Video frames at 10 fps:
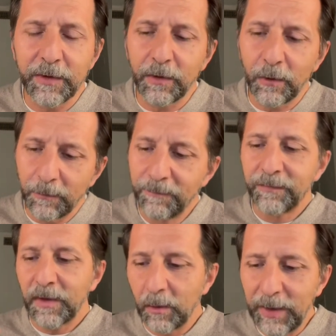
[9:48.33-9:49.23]
So
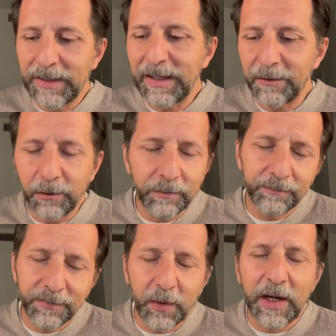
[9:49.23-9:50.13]
we tend to
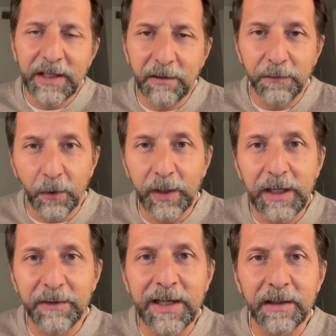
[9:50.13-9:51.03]
try and
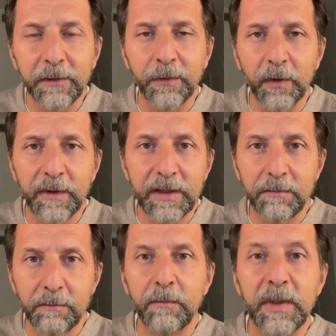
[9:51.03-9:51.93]
forgive Dante for this
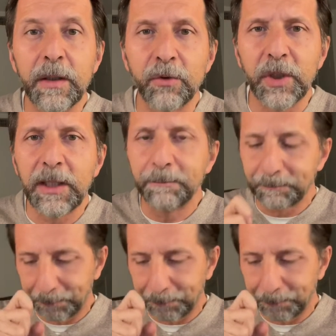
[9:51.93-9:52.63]
misogyny.